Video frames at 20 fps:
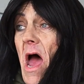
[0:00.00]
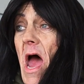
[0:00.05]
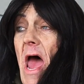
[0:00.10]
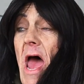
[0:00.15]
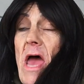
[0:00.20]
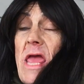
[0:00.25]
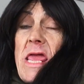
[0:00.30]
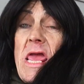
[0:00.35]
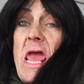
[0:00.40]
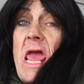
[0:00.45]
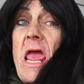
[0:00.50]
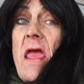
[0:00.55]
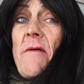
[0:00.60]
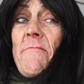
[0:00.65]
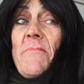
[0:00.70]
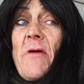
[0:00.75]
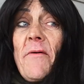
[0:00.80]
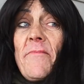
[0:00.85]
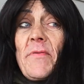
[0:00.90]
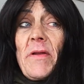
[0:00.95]
I ain't have
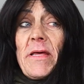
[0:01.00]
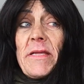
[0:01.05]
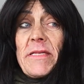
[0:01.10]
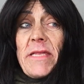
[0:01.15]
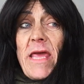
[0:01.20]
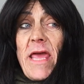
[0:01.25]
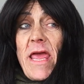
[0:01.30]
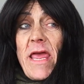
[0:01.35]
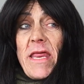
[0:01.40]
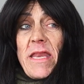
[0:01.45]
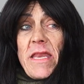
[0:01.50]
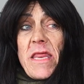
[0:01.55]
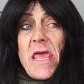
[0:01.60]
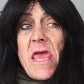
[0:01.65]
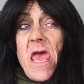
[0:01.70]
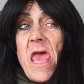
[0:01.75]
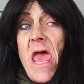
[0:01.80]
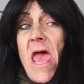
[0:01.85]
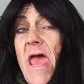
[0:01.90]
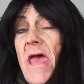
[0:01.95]
nothing like that.
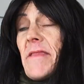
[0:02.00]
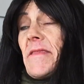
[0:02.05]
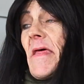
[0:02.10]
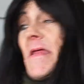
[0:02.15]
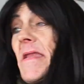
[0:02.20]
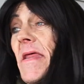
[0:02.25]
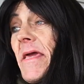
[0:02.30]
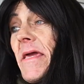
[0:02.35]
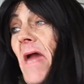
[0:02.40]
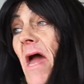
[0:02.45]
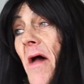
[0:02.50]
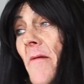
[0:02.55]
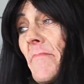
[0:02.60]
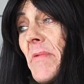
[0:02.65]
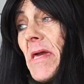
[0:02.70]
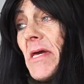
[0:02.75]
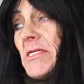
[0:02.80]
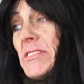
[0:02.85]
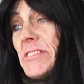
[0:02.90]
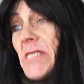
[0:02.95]
And then they got
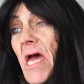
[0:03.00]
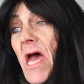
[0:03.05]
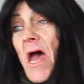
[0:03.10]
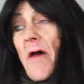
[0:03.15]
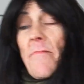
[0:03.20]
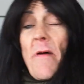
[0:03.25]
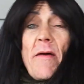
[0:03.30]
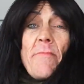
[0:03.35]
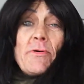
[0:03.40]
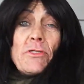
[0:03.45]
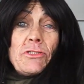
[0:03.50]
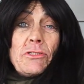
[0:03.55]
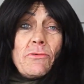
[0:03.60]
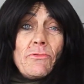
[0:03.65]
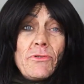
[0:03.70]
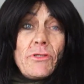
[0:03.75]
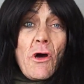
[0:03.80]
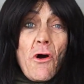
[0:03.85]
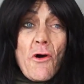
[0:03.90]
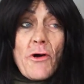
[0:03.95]
me a job. I would
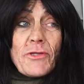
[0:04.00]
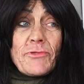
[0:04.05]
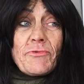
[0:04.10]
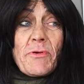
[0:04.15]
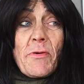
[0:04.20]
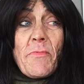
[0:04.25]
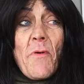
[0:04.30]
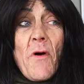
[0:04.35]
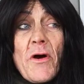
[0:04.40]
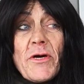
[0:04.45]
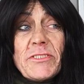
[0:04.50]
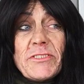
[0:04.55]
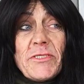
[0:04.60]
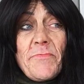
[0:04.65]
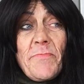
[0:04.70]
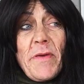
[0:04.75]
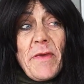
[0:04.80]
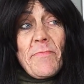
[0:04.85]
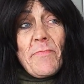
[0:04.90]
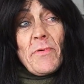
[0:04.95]
do laundry, washing
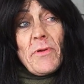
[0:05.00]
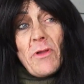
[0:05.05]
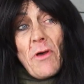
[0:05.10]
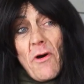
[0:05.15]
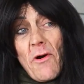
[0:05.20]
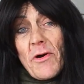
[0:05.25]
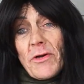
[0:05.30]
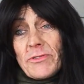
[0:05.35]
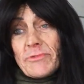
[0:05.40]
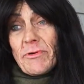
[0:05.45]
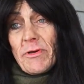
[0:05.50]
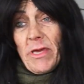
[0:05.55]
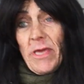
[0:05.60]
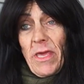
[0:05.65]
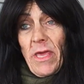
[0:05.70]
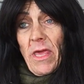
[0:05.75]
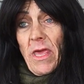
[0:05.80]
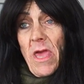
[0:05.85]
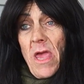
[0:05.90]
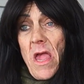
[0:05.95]
people's laundry.
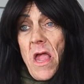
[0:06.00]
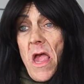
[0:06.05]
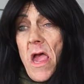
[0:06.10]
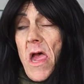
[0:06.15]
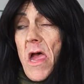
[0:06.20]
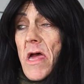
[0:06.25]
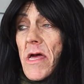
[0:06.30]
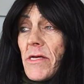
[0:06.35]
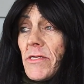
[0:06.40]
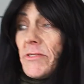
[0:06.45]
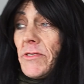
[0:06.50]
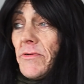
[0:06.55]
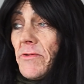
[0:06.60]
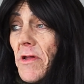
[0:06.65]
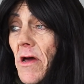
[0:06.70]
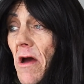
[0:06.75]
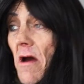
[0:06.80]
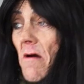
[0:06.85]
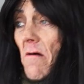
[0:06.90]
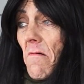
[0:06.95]
You
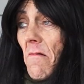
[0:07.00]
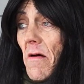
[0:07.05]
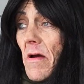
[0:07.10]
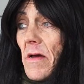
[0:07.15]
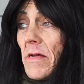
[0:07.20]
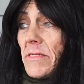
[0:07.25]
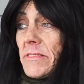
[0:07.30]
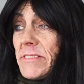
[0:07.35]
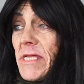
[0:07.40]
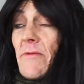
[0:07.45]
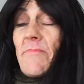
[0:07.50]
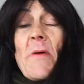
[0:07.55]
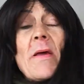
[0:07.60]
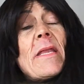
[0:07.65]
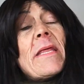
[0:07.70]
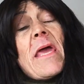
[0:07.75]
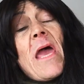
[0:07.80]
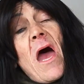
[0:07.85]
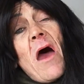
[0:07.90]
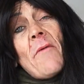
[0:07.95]
know, they
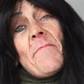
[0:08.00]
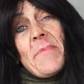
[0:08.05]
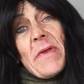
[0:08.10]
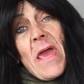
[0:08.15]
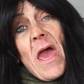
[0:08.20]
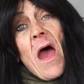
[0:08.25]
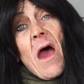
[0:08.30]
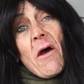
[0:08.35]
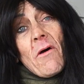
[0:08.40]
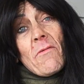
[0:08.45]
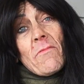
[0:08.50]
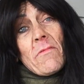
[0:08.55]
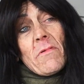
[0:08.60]
really helped me out.